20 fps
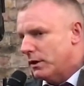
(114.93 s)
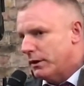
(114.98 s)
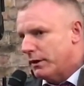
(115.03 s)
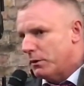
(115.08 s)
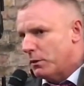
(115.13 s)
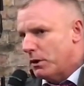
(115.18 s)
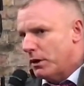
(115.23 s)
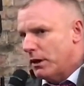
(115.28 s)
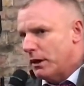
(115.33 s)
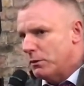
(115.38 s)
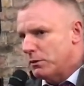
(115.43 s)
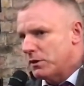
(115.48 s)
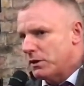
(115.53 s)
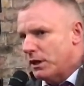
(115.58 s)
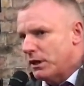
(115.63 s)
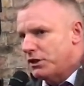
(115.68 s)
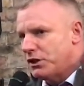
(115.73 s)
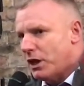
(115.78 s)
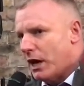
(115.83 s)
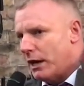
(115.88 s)
and there were it was
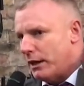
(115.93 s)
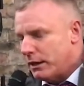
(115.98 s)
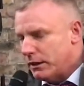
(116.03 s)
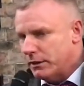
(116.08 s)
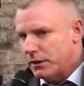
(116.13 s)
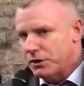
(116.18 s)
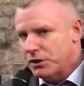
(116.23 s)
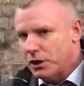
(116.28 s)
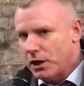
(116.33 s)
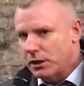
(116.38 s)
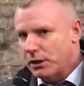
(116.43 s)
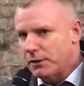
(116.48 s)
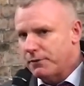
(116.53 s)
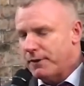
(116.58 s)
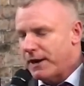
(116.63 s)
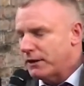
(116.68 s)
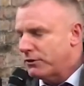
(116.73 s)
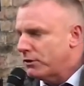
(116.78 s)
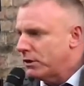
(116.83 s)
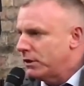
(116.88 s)
like Charlie and the Chocolate
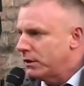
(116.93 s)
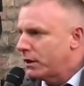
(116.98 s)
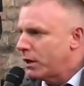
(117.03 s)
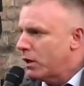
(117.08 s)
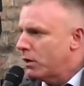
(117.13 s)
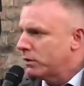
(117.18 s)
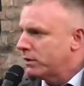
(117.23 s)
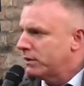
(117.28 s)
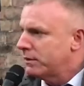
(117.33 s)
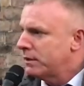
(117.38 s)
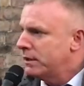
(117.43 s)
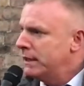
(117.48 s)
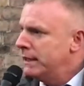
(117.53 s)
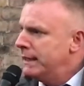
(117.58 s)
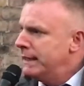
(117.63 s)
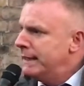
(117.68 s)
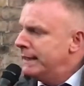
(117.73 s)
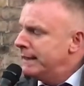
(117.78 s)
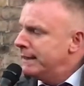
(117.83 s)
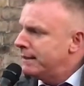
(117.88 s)
Factory and the Golden
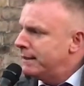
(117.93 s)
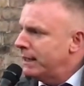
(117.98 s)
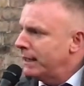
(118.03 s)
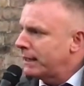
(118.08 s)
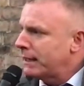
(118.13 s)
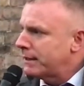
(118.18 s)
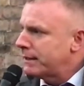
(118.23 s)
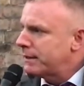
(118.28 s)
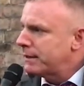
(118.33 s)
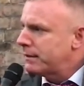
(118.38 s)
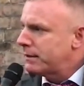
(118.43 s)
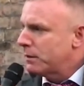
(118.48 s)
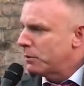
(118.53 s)
Ticket.